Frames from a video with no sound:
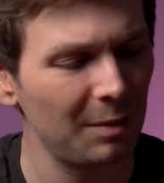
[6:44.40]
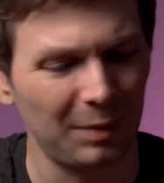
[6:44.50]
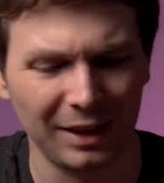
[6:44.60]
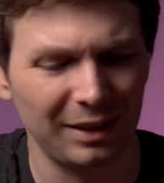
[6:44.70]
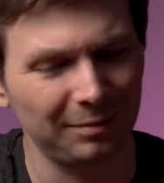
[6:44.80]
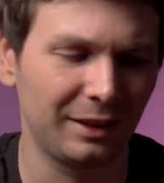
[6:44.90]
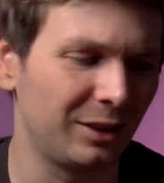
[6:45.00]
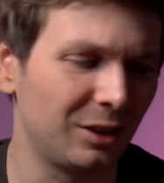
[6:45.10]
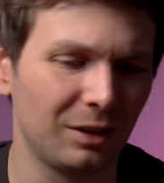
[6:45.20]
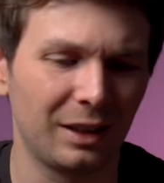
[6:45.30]
But you
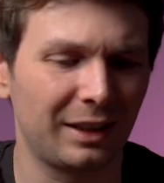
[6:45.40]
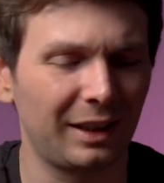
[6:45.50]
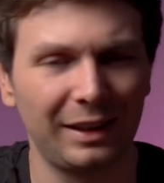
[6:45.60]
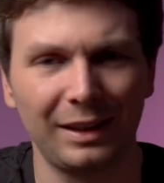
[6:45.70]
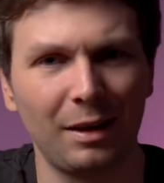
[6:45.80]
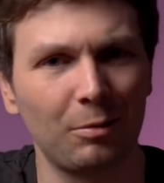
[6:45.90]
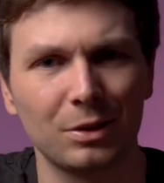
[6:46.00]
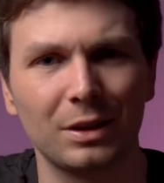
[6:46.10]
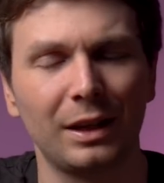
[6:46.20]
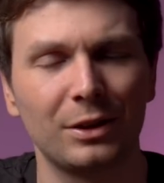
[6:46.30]
know, like I
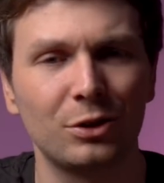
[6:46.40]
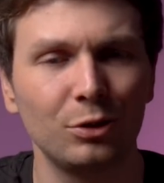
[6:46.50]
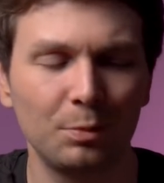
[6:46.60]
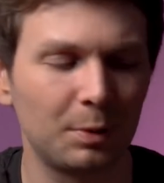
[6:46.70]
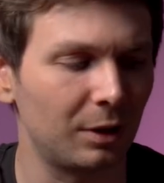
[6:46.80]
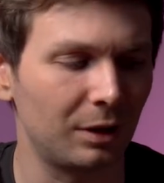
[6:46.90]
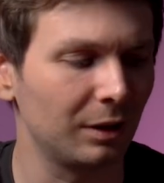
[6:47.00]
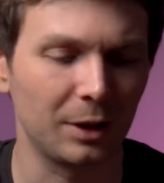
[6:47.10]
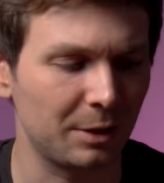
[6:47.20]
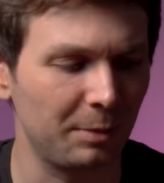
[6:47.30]
wasn't like super
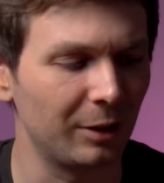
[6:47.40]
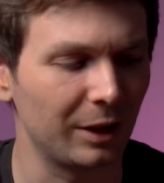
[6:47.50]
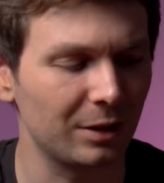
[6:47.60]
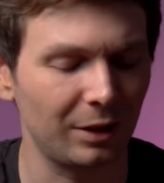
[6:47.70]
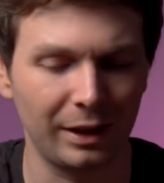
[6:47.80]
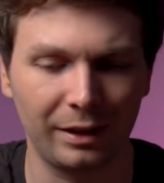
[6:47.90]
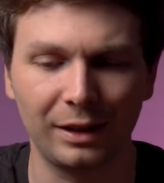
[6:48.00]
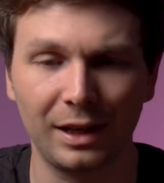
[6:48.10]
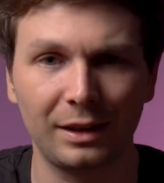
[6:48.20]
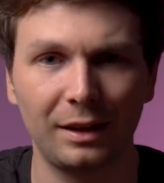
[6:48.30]
experienced or anything
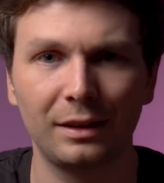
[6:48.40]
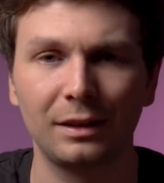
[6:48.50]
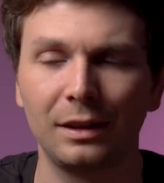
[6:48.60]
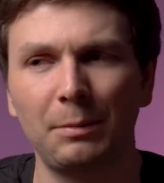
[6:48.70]
like that.